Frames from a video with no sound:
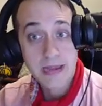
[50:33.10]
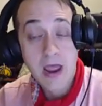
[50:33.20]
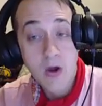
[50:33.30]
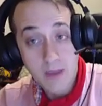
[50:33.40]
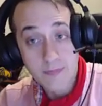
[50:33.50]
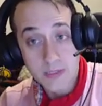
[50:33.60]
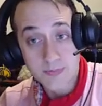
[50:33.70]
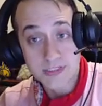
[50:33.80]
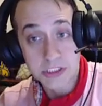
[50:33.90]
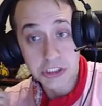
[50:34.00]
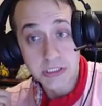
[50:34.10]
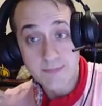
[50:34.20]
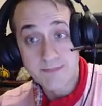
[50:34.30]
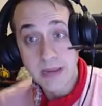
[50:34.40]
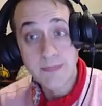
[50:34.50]
and then now I'm in a
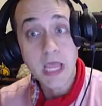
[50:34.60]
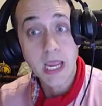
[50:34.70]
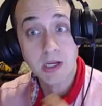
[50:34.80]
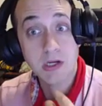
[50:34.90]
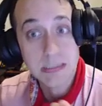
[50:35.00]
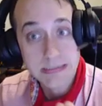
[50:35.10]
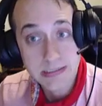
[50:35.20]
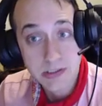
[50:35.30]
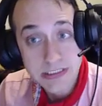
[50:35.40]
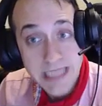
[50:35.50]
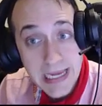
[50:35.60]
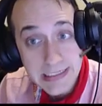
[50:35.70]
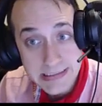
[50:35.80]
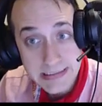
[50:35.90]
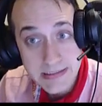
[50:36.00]
position that maybe I could consider
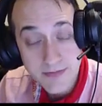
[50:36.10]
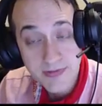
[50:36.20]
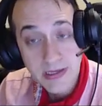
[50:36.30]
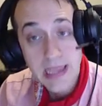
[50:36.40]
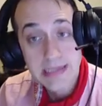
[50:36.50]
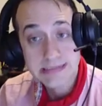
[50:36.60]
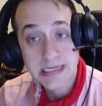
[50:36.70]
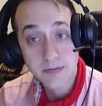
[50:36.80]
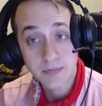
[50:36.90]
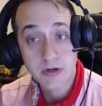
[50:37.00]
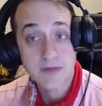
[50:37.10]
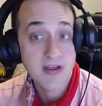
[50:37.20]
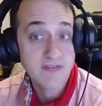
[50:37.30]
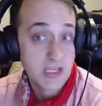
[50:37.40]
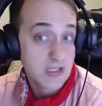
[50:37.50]
taxing something as second
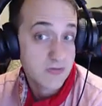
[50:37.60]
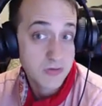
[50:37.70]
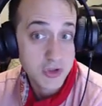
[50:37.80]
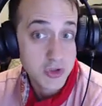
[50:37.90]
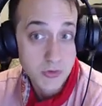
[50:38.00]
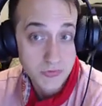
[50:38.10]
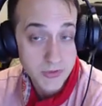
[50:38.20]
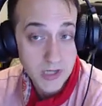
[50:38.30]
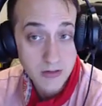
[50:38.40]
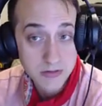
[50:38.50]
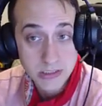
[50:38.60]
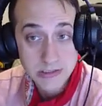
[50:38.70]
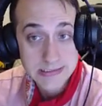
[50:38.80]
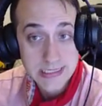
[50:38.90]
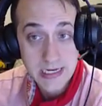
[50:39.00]
player. If I have like $2 or
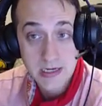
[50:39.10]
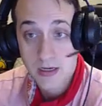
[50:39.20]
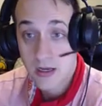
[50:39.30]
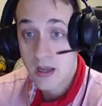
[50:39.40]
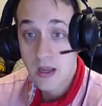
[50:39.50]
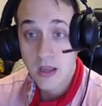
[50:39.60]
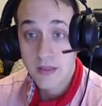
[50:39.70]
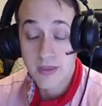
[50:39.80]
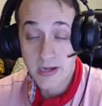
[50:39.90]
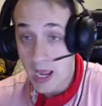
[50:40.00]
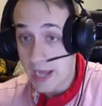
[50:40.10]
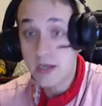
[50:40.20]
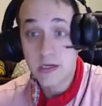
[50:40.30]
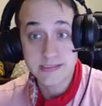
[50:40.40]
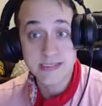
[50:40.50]
$3 on this hand, then
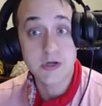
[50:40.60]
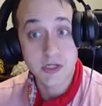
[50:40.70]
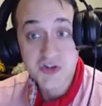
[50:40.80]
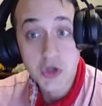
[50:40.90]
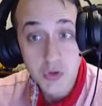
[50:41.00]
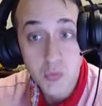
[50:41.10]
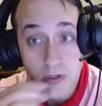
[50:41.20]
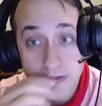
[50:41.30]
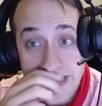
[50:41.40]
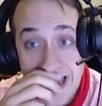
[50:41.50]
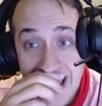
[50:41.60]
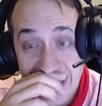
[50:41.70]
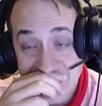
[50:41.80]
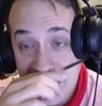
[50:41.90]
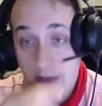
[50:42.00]
I could consider a turn 1
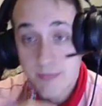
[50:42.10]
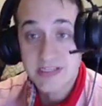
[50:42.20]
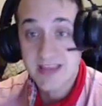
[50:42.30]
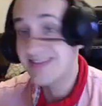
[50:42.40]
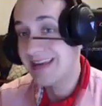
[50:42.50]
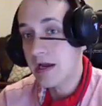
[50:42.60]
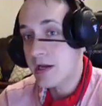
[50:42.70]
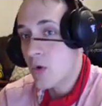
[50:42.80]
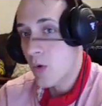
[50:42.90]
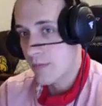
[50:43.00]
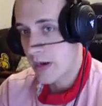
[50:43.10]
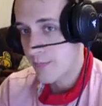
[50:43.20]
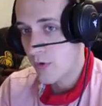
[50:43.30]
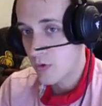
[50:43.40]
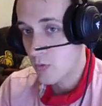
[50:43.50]
tax because I think I know what
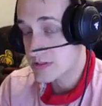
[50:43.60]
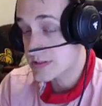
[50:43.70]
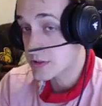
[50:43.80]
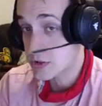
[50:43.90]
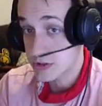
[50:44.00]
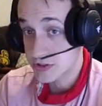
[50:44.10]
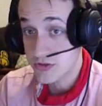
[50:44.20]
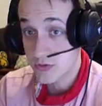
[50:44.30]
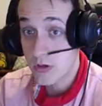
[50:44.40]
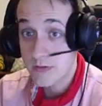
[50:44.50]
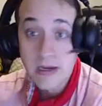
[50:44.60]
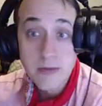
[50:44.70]
my opponent wants on turn 2.